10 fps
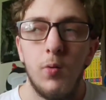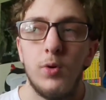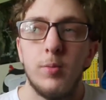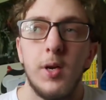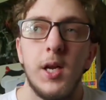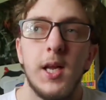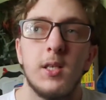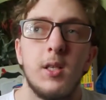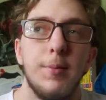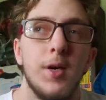Which I mean, I
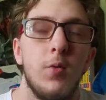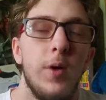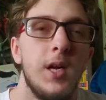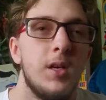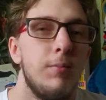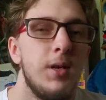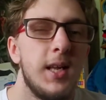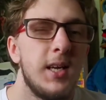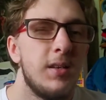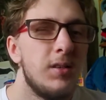guess the American way could be
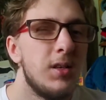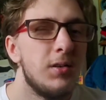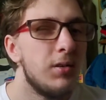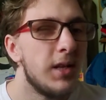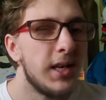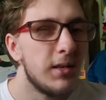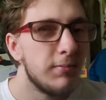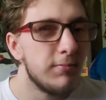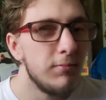like considered like,